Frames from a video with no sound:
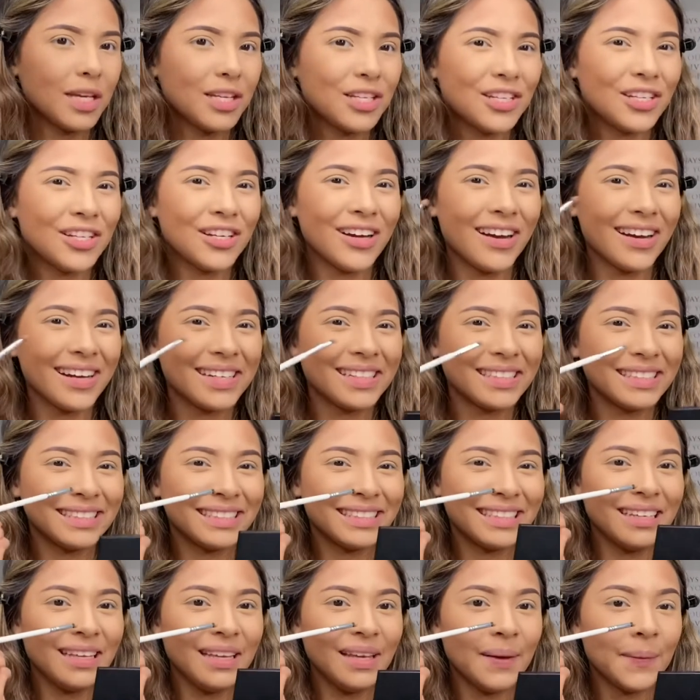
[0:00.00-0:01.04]
sure y'all can
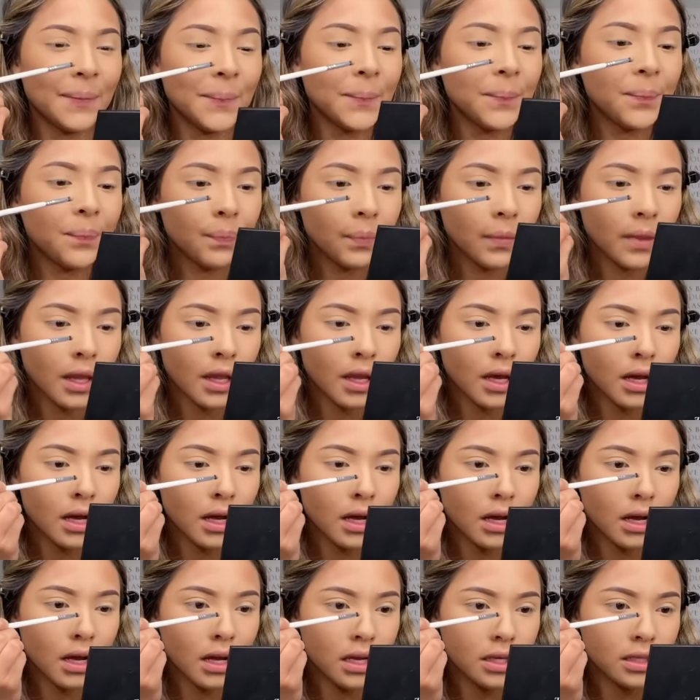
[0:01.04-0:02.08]
see.
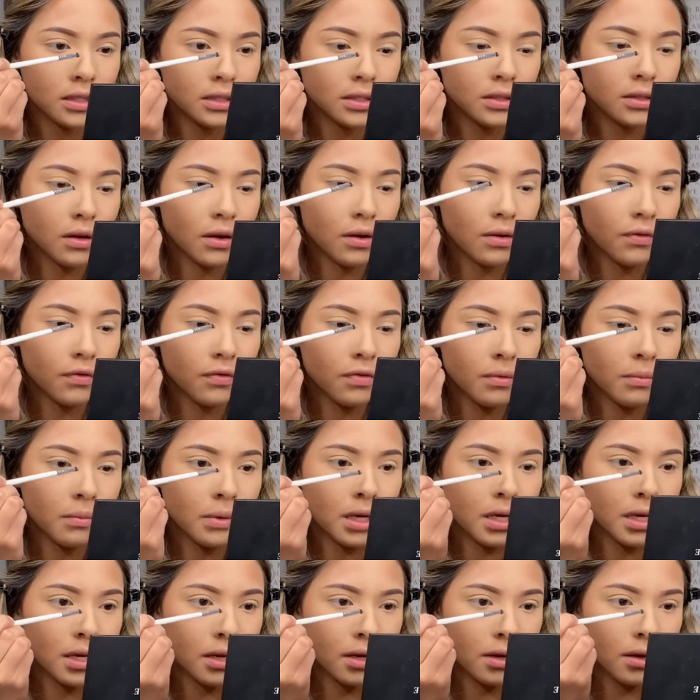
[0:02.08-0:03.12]
I start from
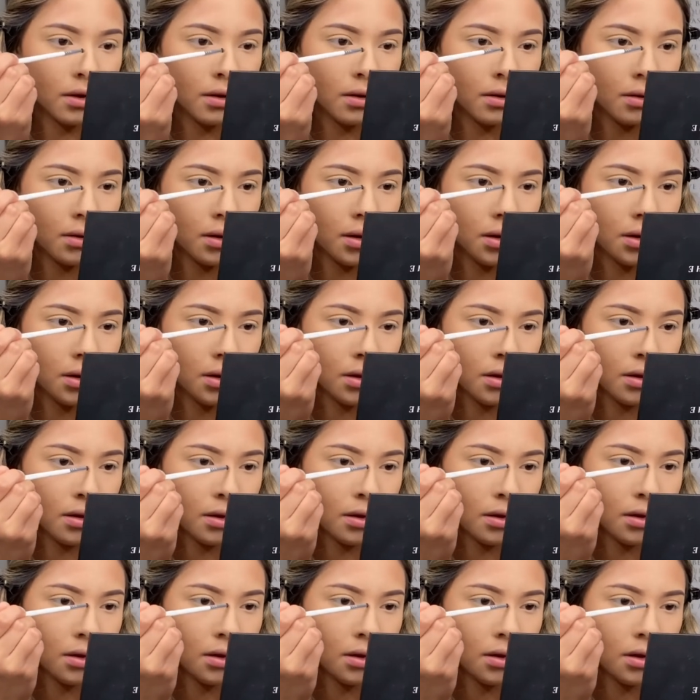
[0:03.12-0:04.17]
here
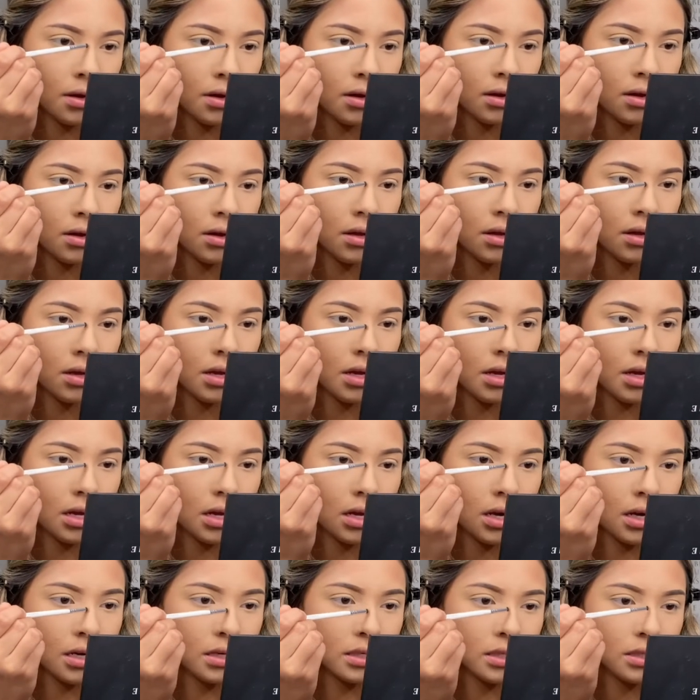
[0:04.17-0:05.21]

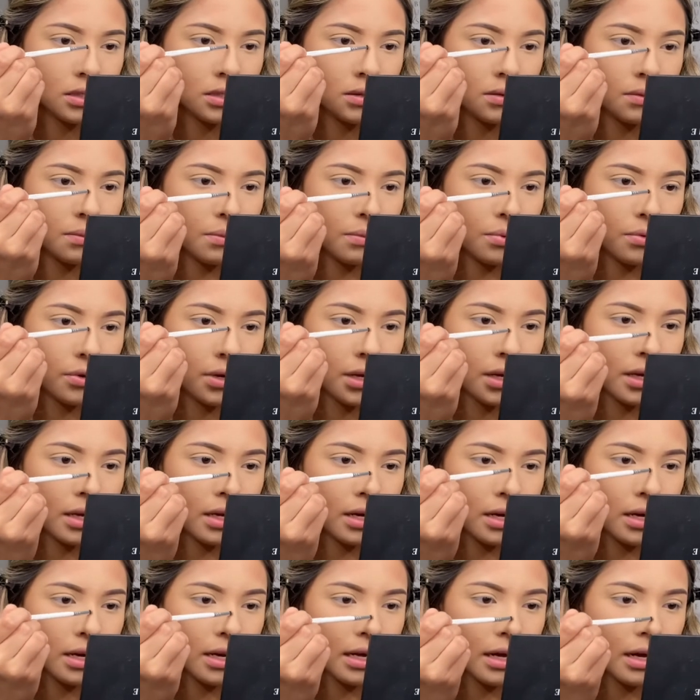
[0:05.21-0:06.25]
and I just bring
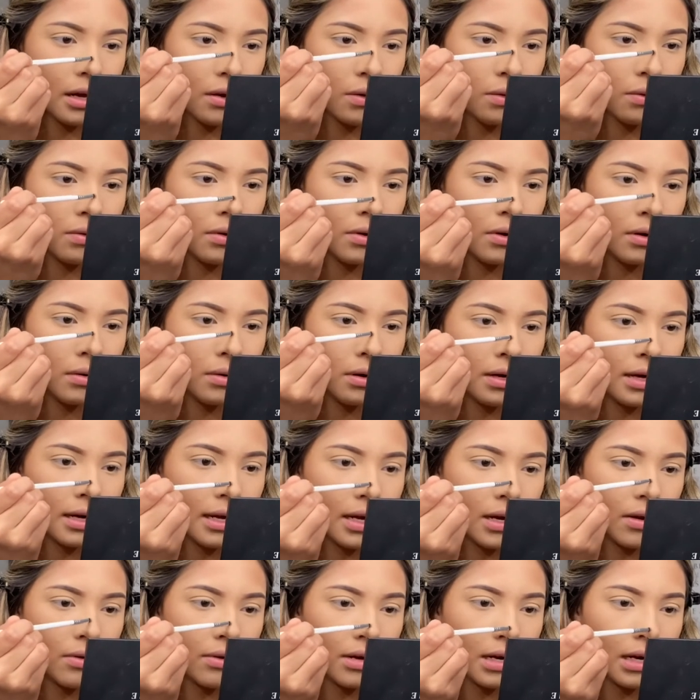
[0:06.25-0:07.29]
it down,
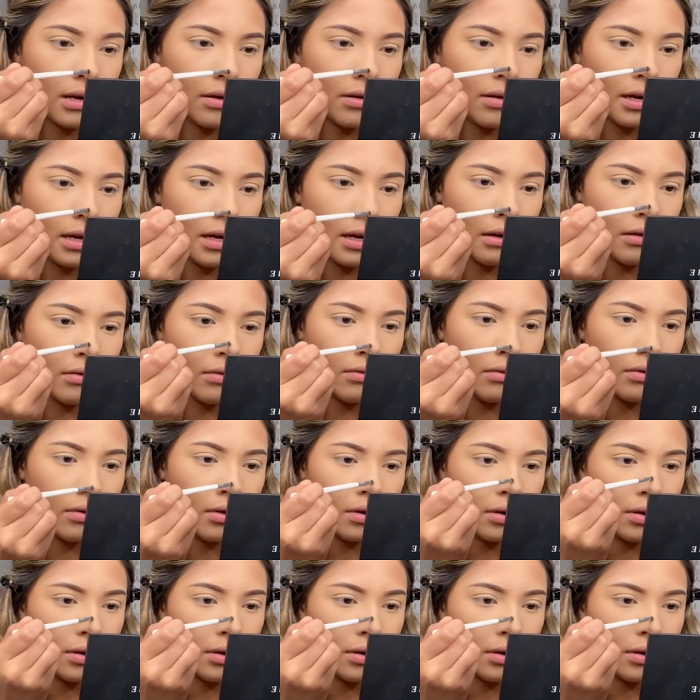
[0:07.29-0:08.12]
down, down, down.